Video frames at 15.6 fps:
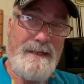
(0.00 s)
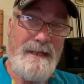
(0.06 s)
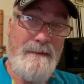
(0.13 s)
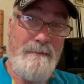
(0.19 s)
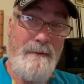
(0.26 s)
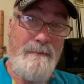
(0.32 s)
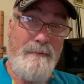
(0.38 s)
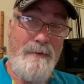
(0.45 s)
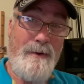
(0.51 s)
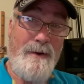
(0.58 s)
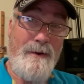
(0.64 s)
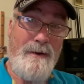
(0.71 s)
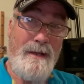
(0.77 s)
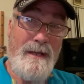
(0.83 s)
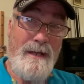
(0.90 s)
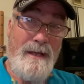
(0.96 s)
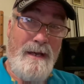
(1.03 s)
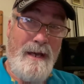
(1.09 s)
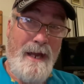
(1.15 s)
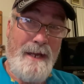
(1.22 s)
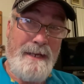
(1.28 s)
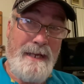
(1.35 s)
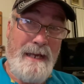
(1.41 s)
that before
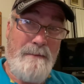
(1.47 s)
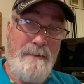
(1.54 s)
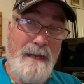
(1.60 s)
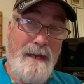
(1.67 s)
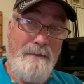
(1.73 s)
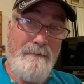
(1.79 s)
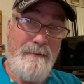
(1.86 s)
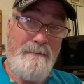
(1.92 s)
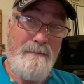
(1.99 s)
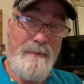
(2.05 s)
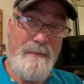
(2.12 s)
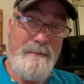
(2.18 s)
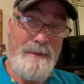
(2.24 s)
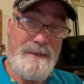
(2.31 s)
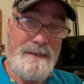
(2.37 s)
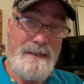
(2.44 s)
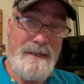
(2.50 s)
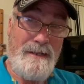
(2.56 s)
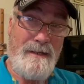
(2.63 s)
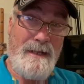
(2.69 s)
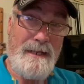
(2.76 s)
I came back from Brazil.